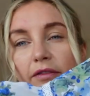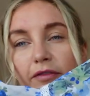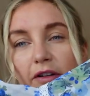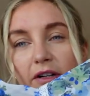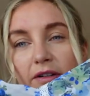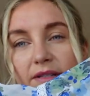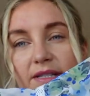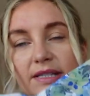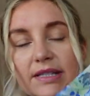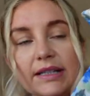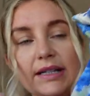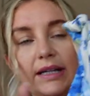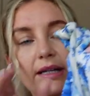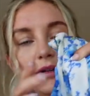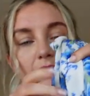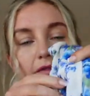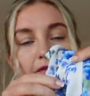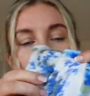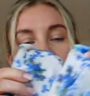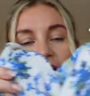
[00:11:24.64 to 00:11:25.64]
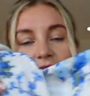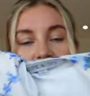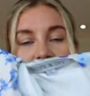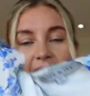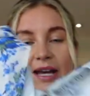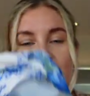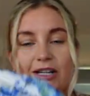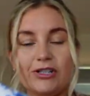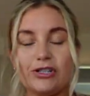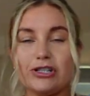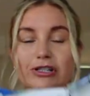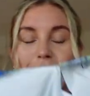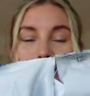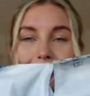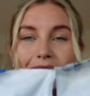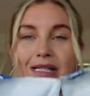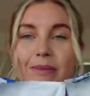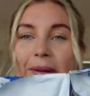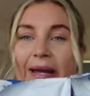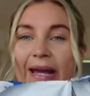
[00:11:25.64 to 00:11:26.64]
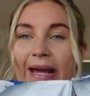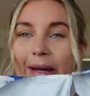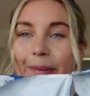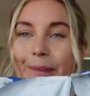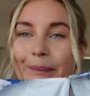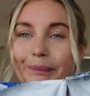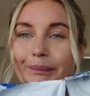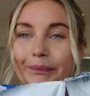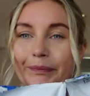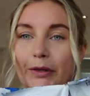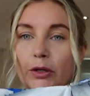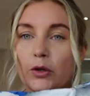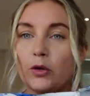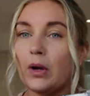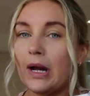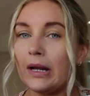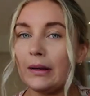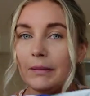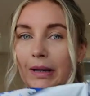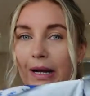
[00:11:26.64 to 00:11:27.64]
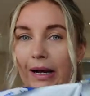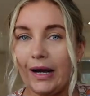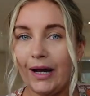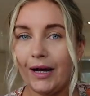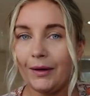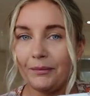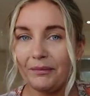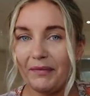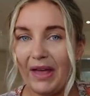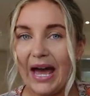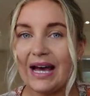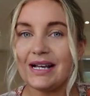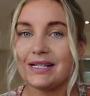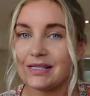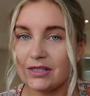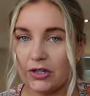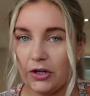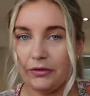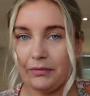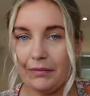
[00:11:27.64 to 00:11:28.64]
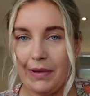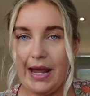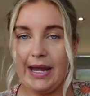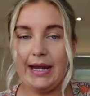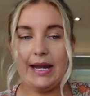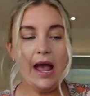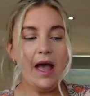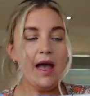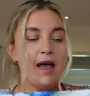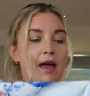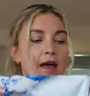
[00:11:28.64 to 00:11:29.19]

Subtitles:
frill sleeve. It just looked a bit grandma-esque on me.